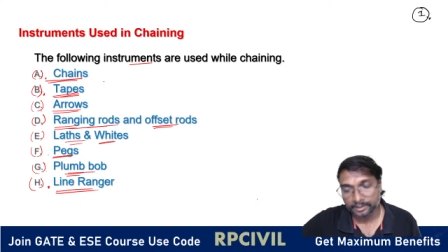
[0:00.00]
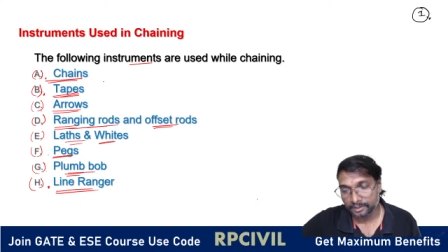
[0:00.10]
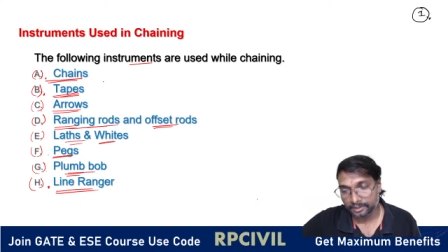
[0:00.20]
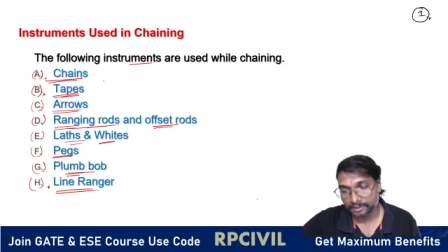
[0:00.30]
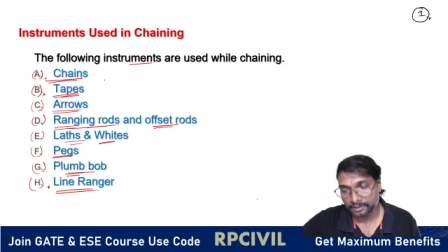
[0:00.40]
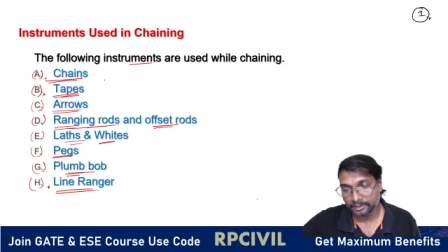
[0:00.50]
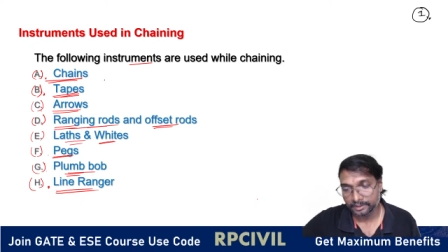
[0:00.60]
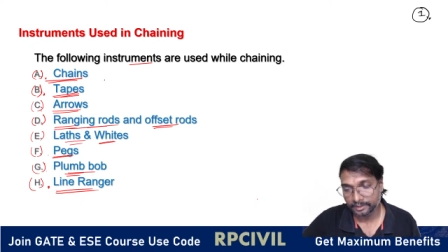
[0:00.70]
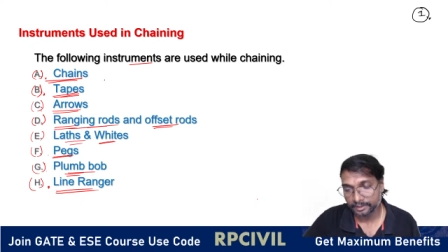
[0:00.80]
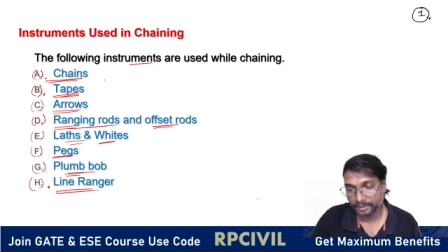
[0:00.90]

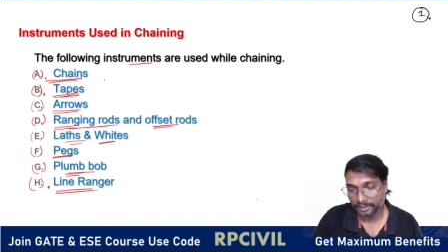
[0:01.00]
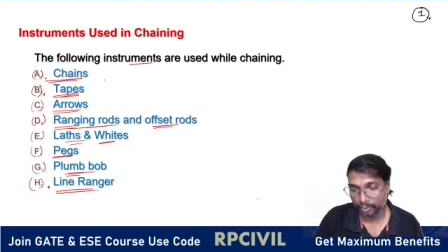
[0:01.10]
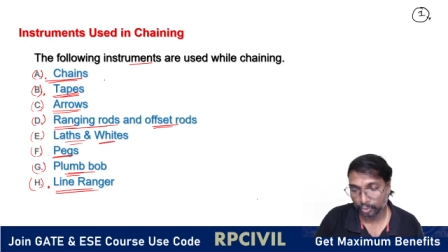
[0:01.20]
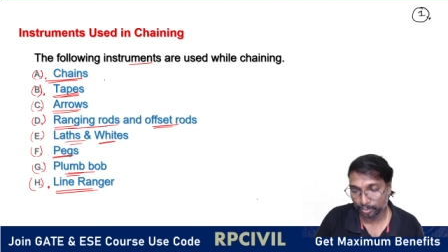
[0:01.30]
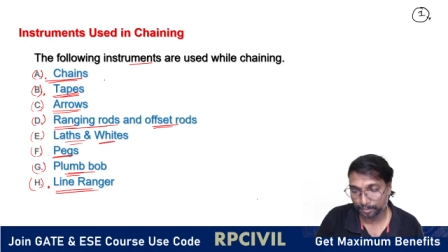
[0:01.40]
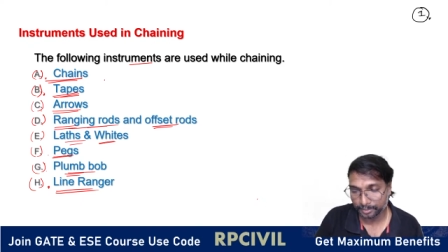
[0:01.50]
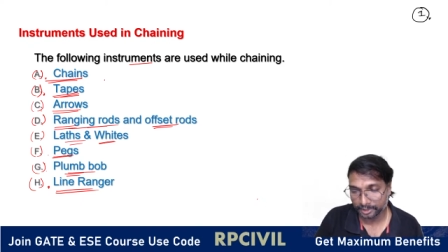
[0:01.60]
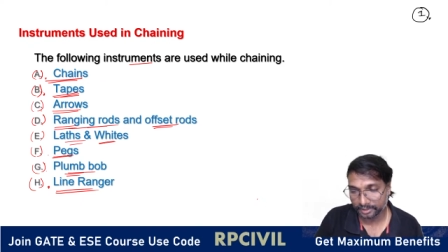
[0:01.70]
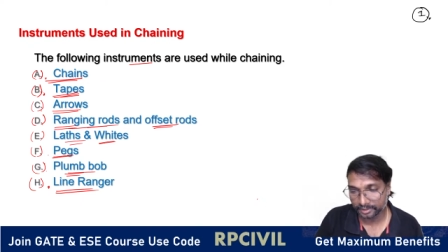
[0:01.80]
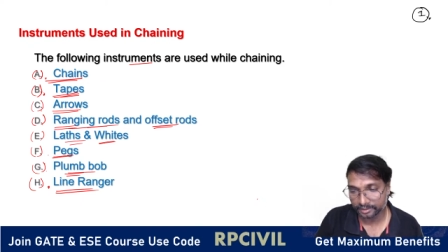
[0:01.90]
I hope
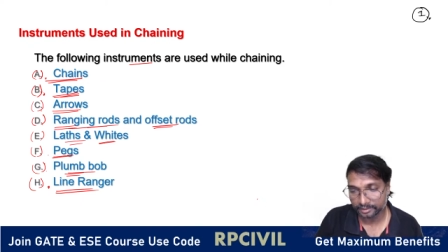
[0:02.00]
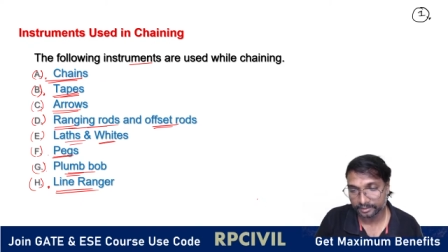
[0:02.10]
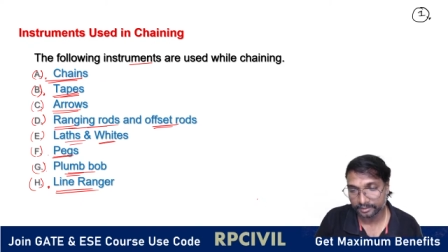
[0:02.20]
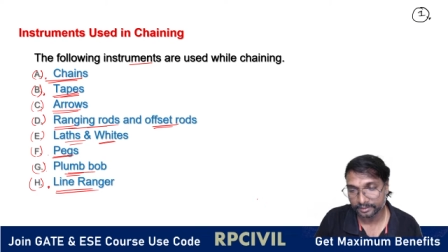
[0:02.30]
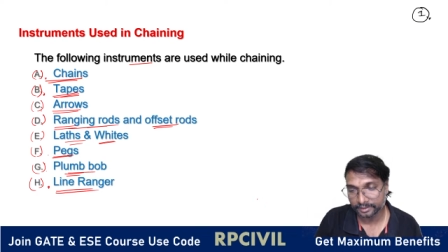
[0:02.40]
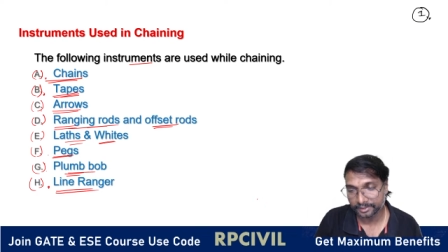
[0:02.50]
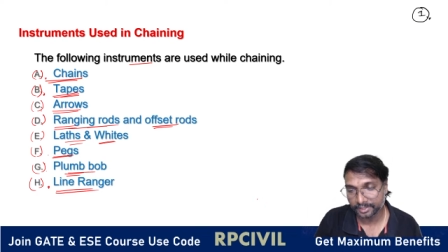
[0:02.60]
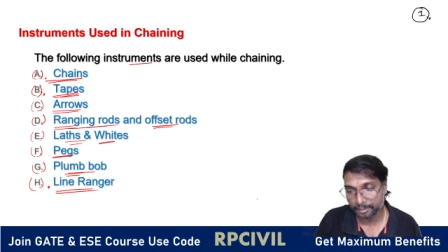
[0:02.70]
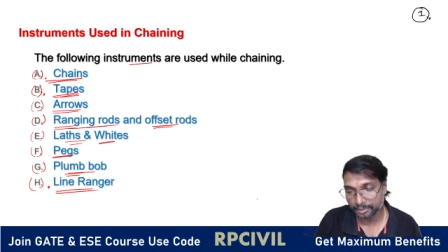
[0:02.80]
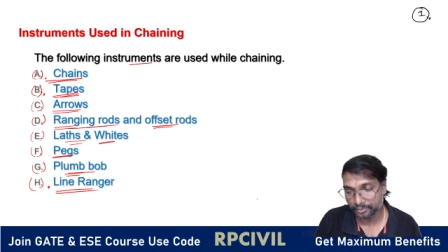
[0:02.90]
this
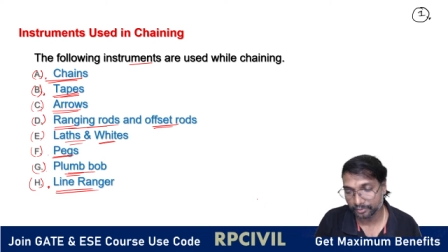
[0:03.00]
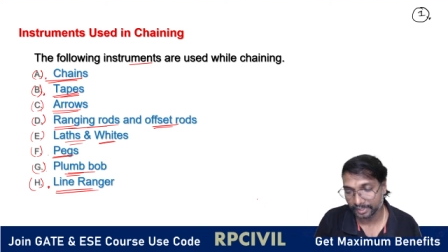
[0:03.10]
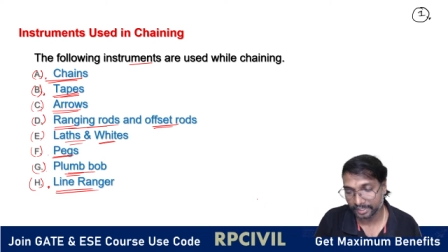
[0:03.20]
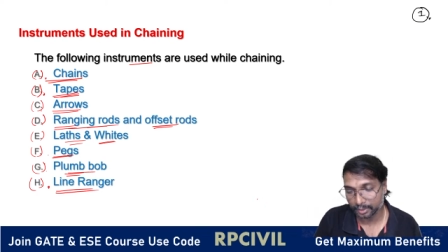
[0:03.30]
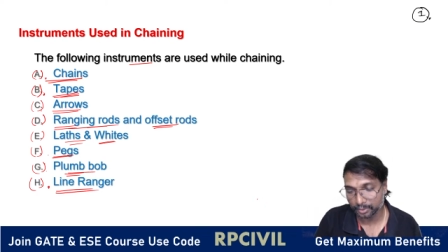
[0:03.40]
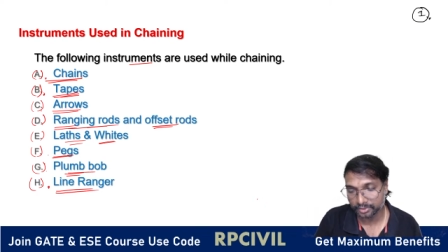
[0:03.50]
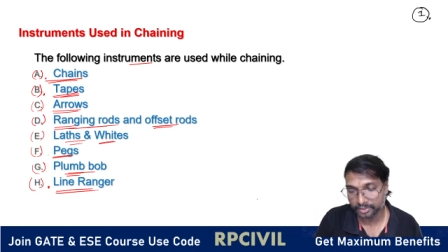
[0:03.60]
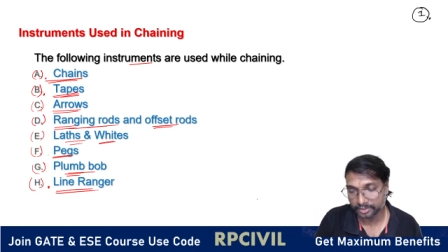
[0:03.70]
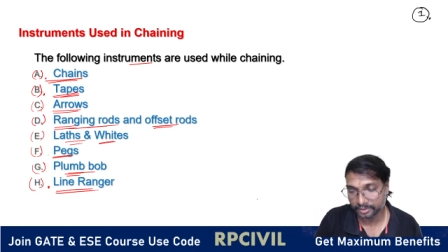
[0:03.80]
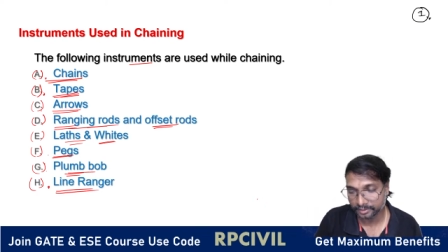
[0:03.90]
time it should work out.
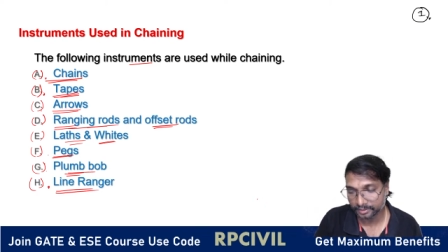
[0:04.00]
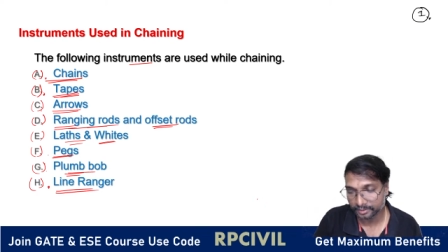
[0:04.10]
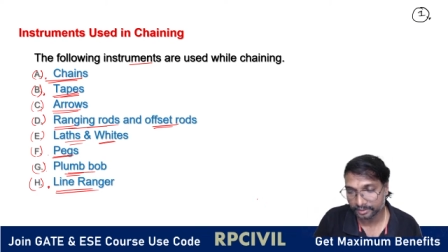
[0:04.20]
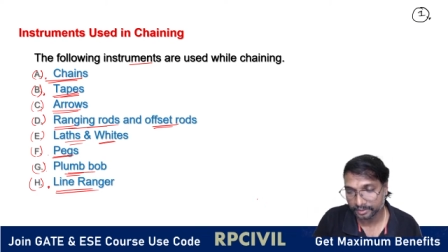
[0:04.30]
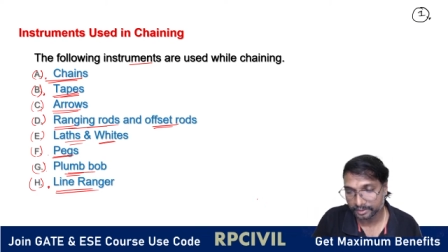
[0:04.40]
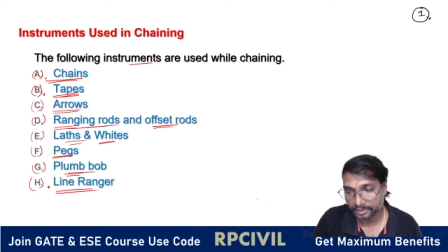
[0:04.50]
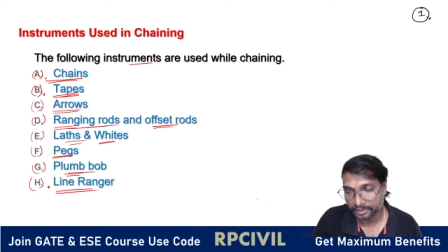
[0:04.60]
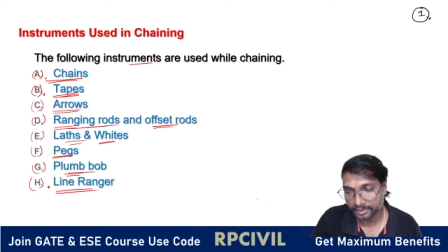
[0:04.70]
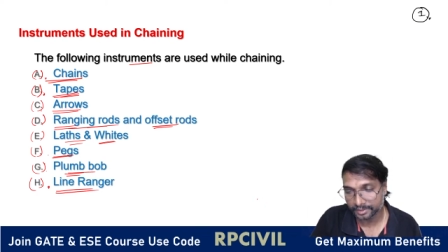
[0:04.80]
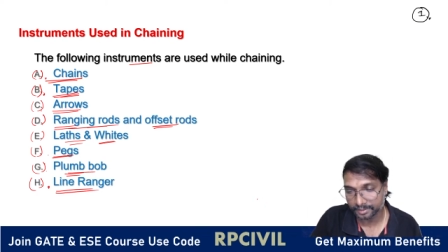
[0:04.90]

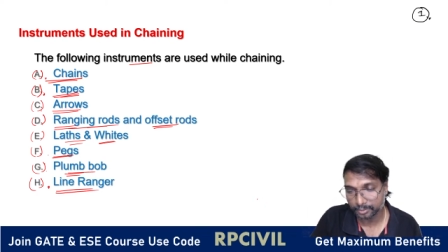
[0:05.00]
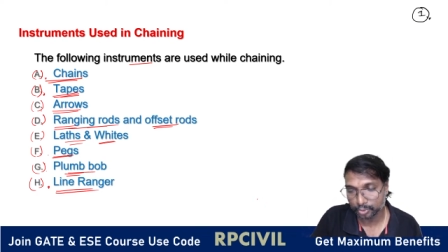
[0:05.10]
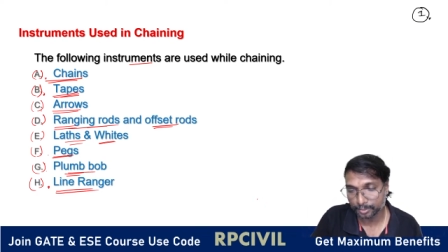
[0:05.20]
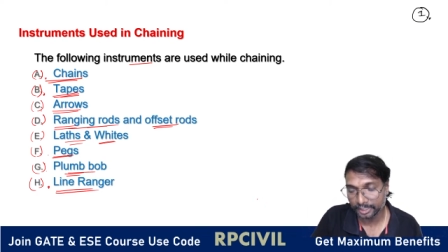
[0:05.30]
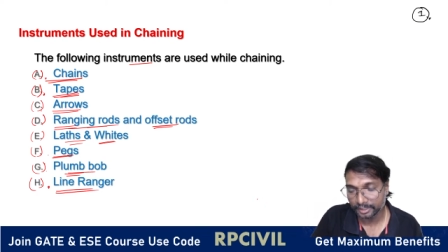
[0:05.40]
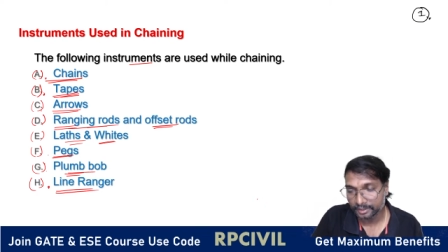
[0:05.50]
It seems to be.